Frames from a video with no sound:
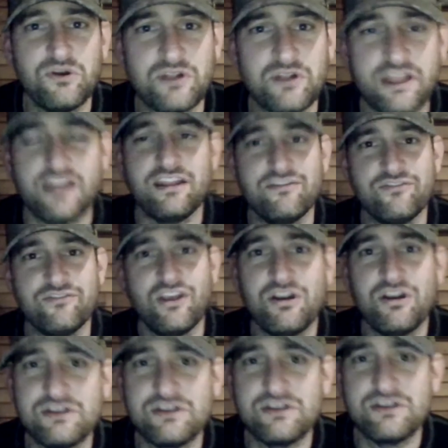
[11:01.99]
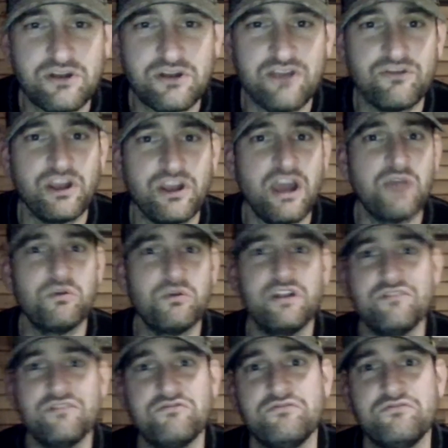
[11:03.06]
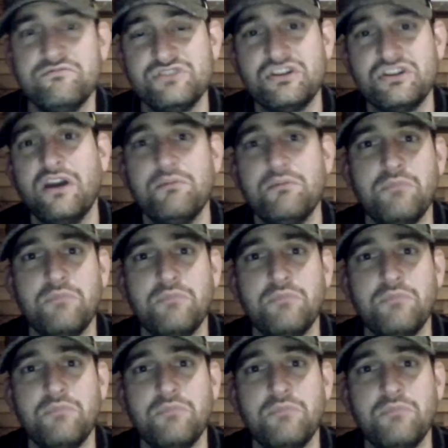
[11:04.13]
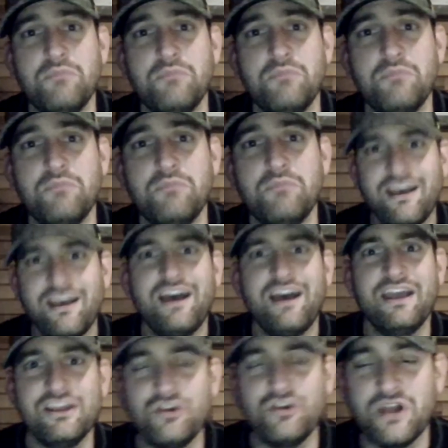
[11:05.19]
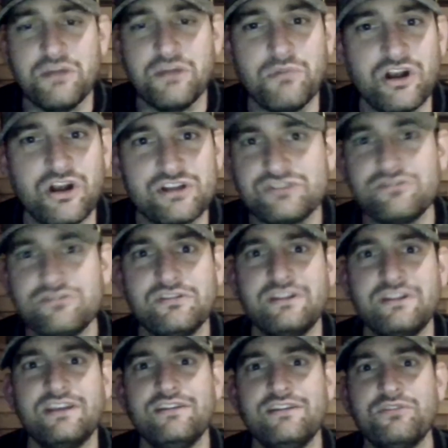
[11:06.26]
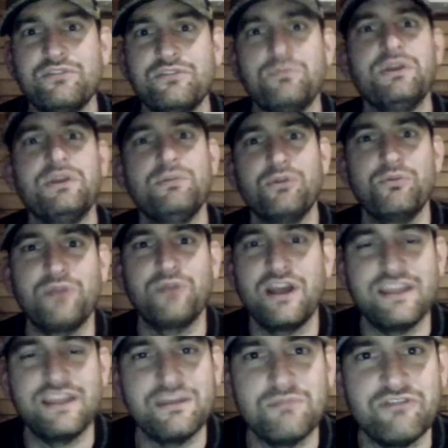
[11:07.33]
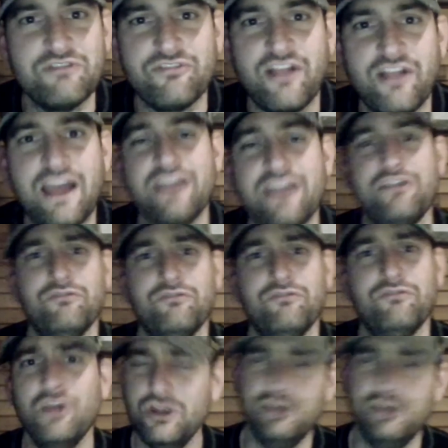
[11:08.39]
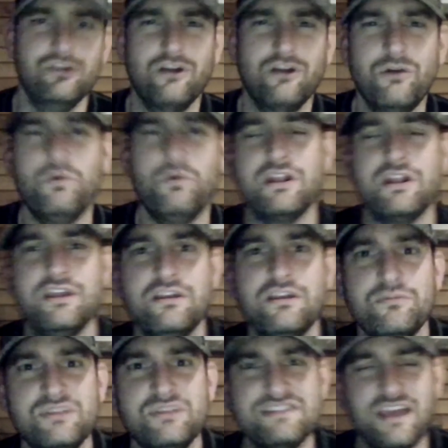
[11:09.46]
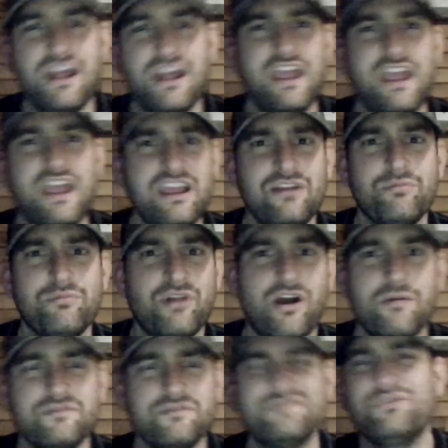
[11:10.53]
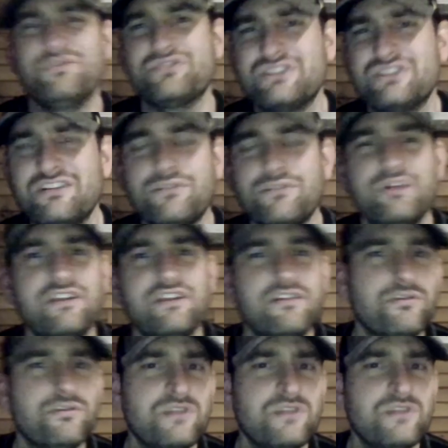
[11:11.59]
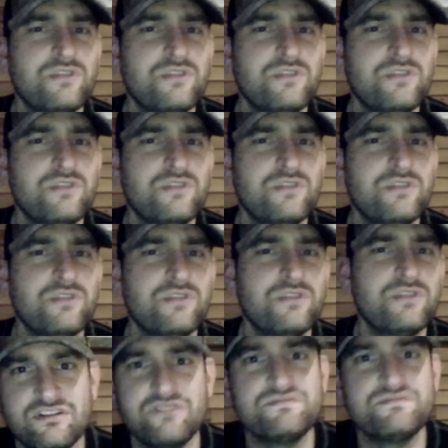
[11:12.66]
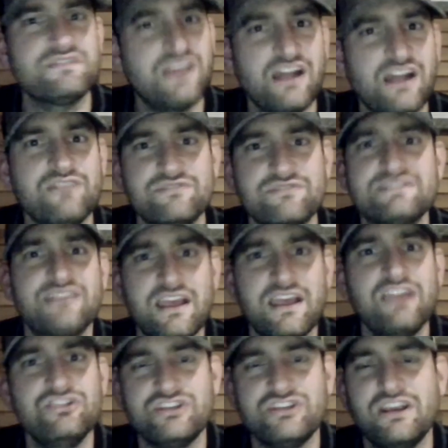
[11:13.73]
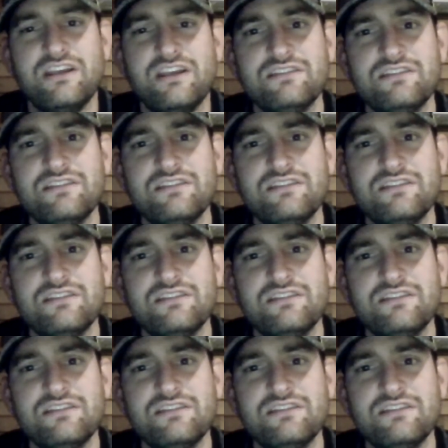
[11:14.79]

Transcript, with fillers: if Arizona ever got rid of Sean Miller hi, Gregg Marshall, and I know people will probably give me flack of, you don't want him, he's got anger problems. Well, sure, but you know what? Everyone deserves kind of a second chance.